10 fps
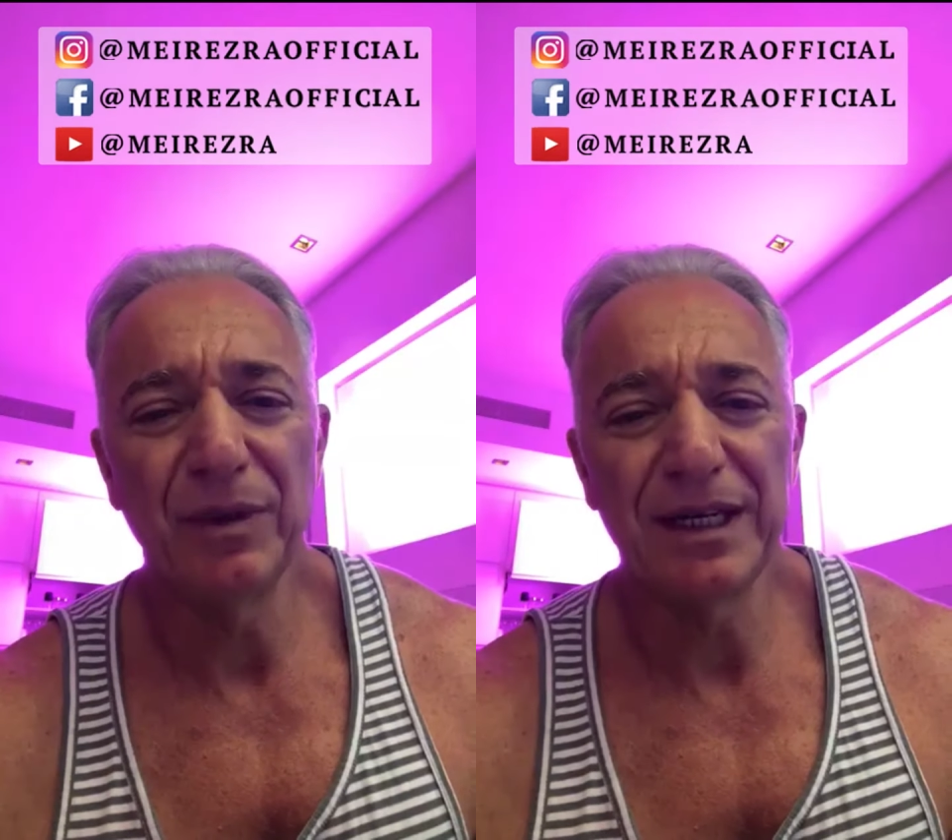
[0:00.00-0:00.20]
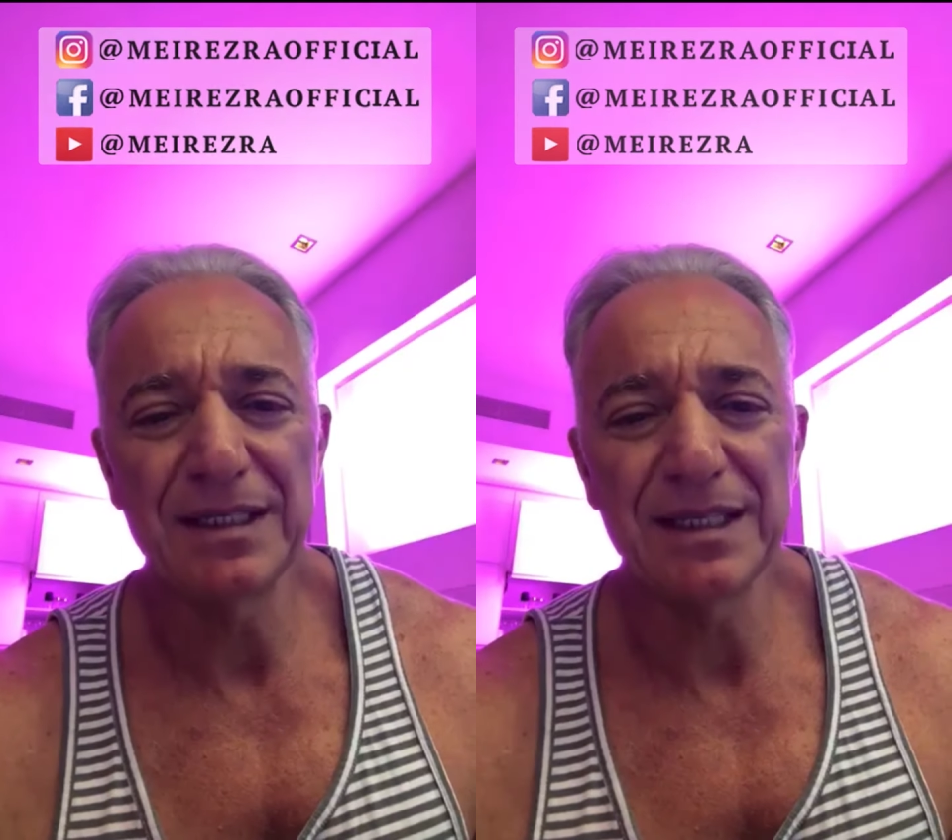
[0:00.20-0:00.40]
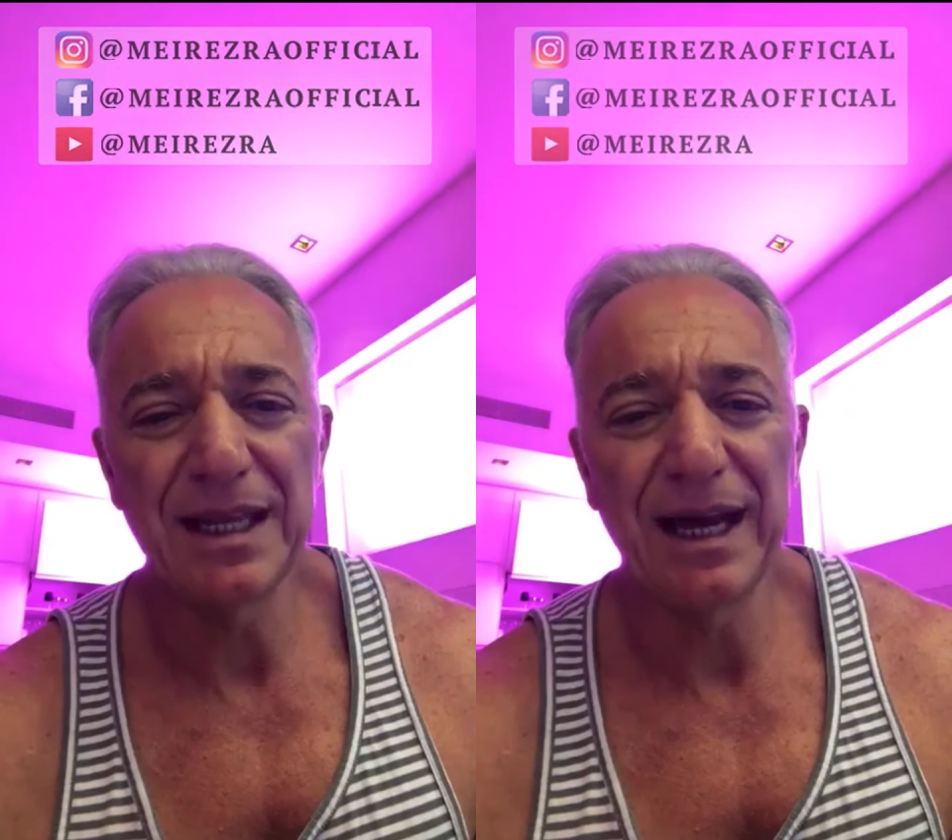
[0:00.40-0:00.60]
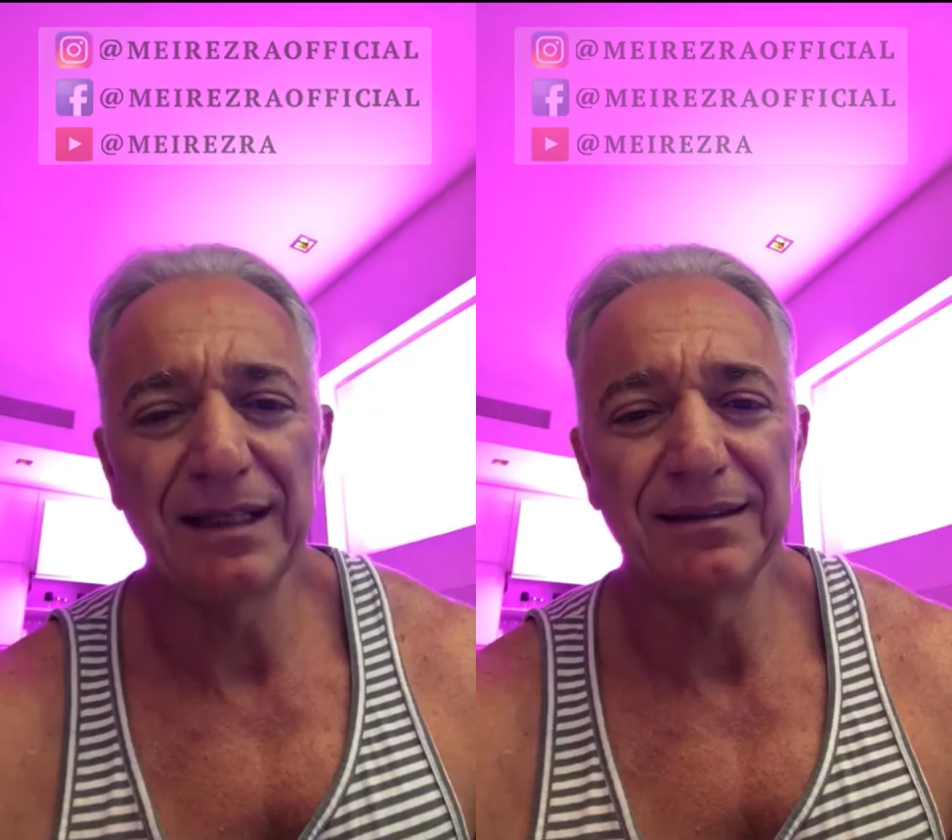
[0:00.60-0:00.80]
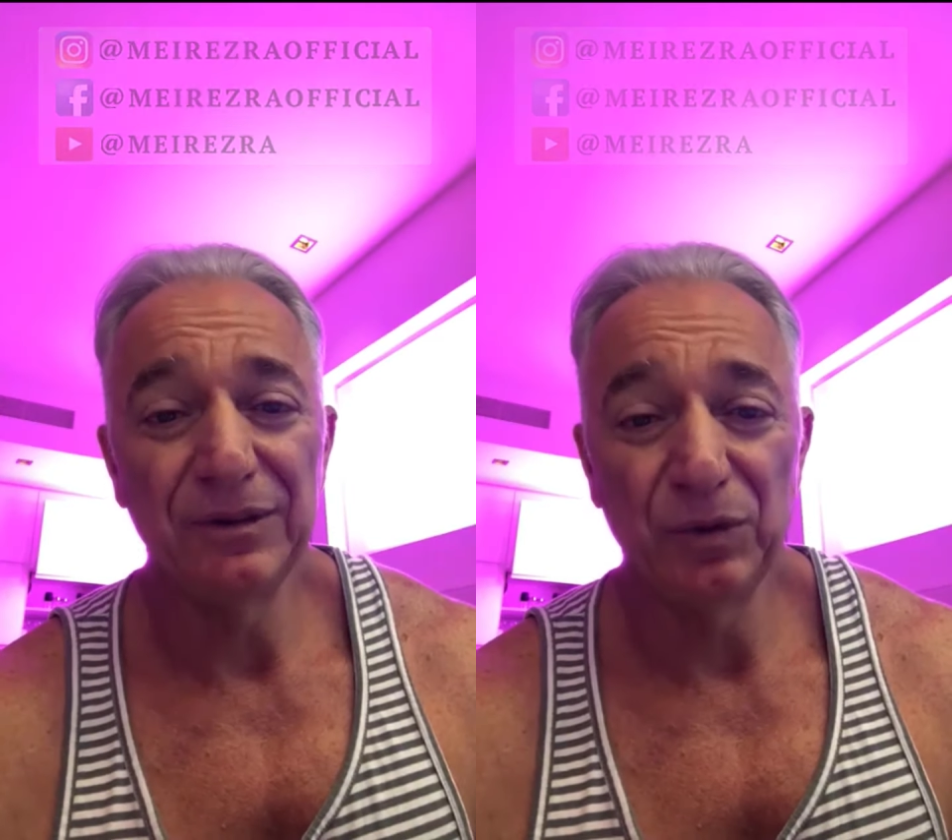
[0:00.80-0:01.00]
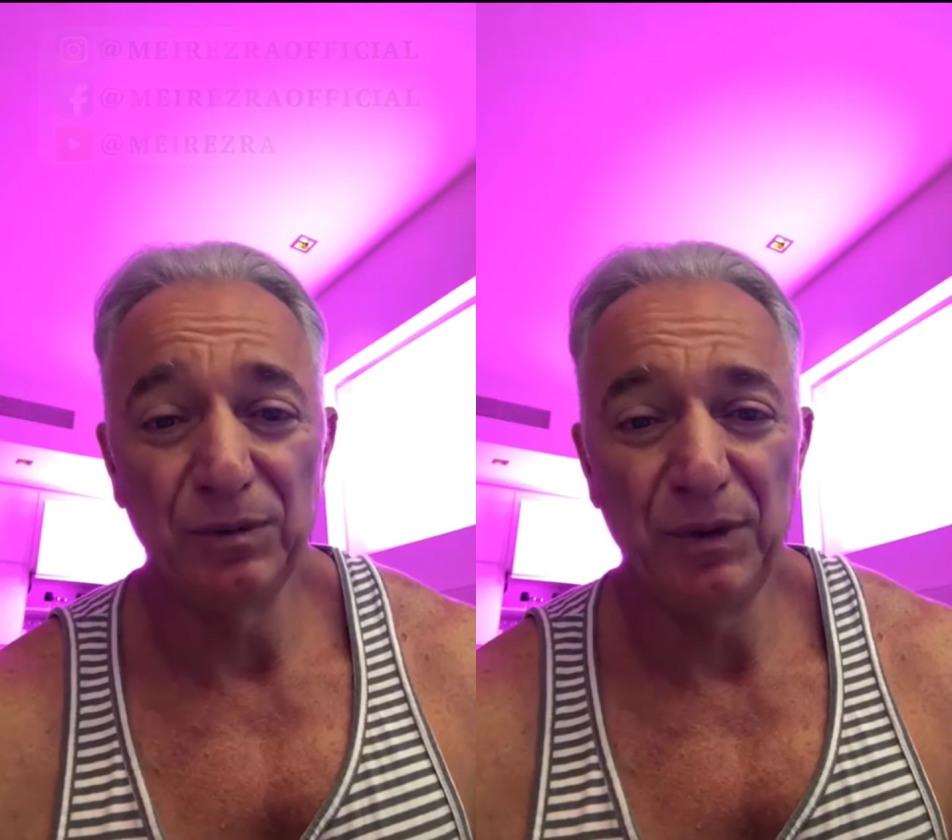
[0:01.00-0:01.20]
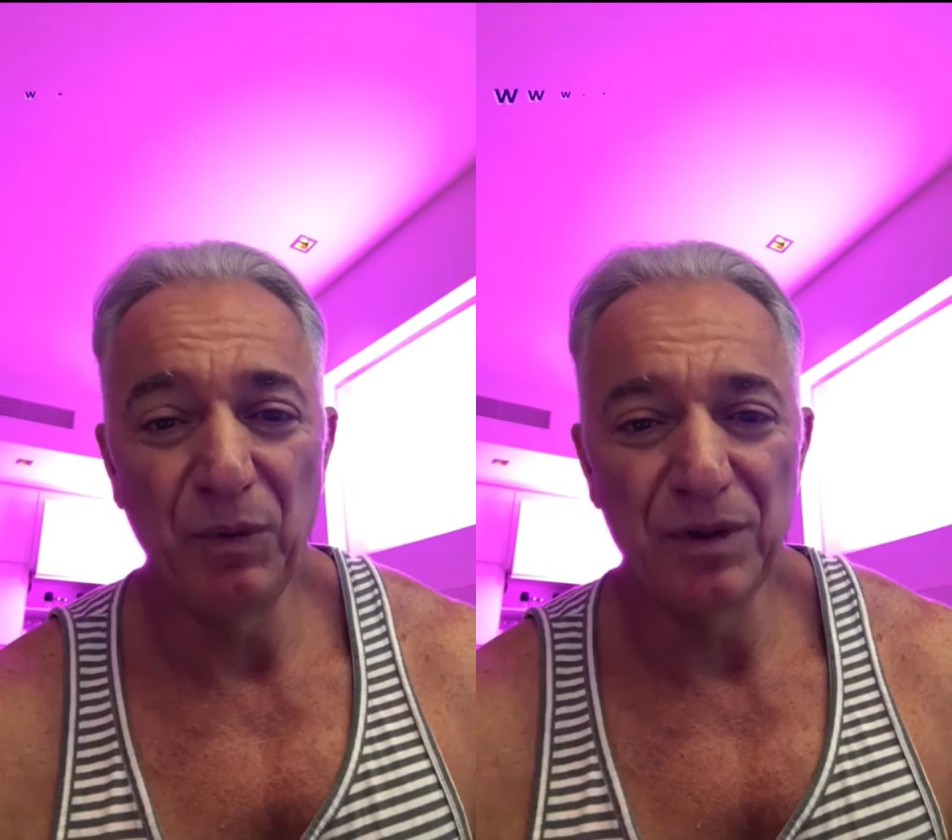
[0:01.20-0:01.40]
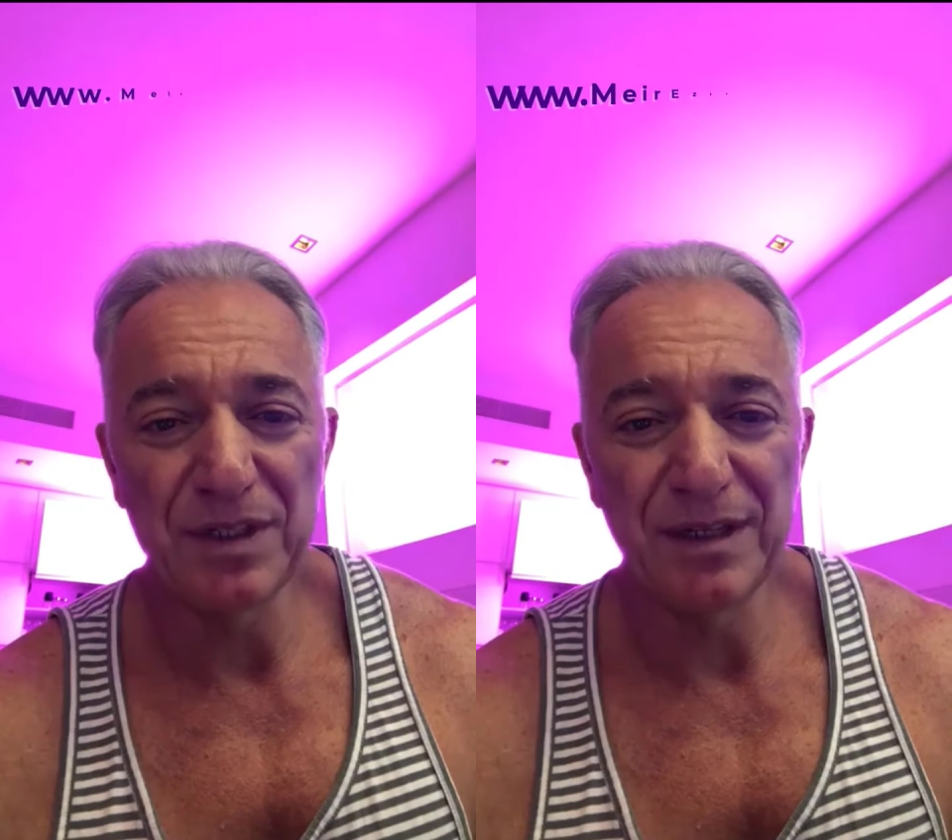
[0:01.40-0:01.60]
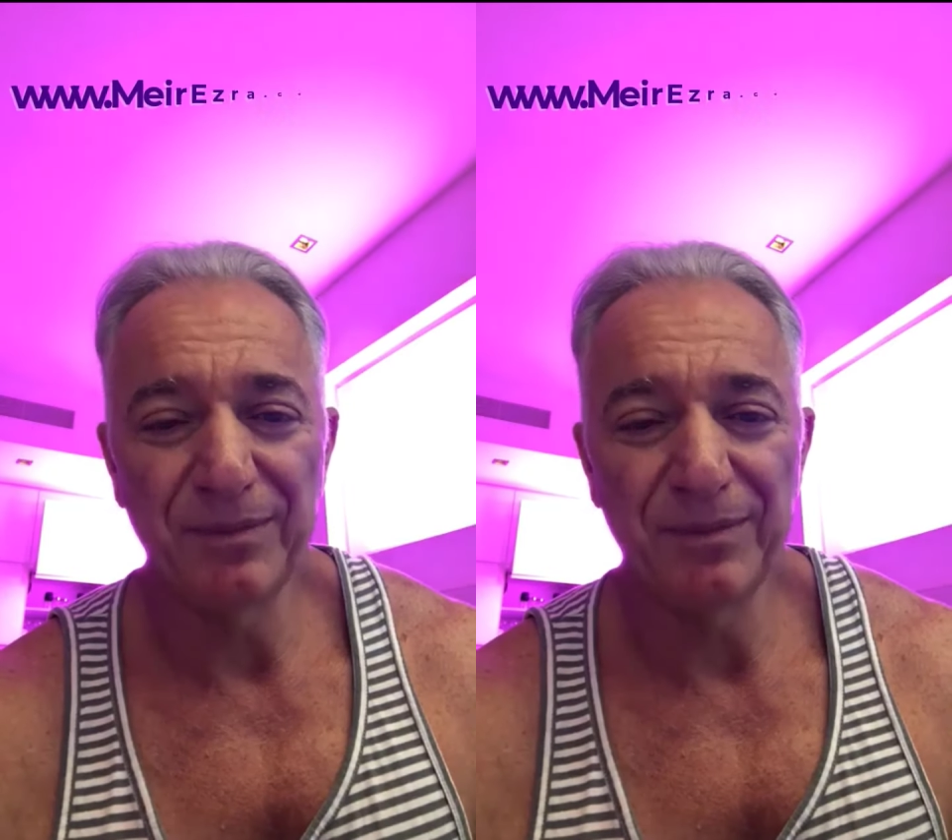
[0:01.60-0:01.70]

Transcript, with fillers: ways that it could be worse,